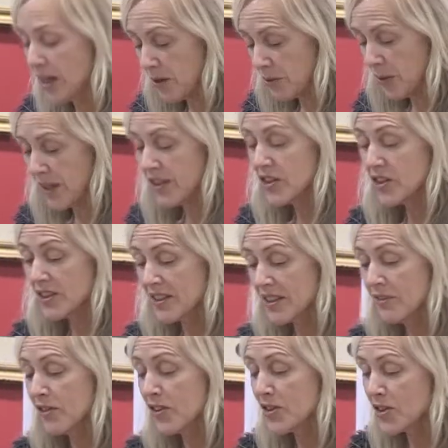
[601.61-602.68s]
Anyway, it took
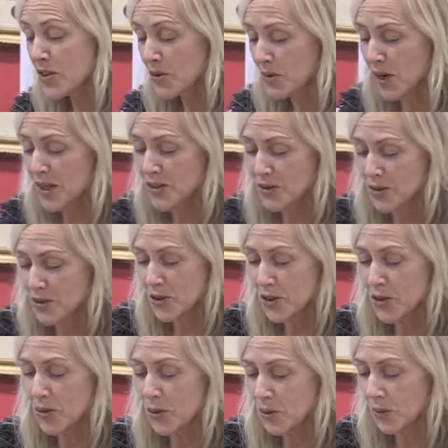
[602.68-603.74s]
seven years to write,
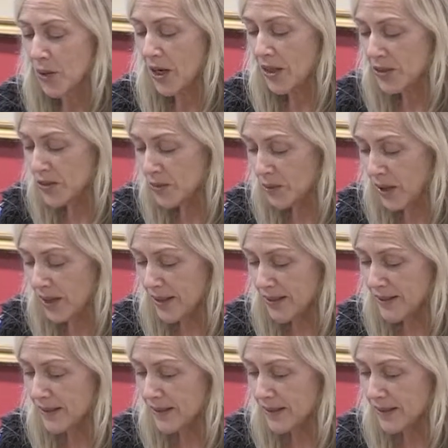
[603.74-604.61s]
took a while to write.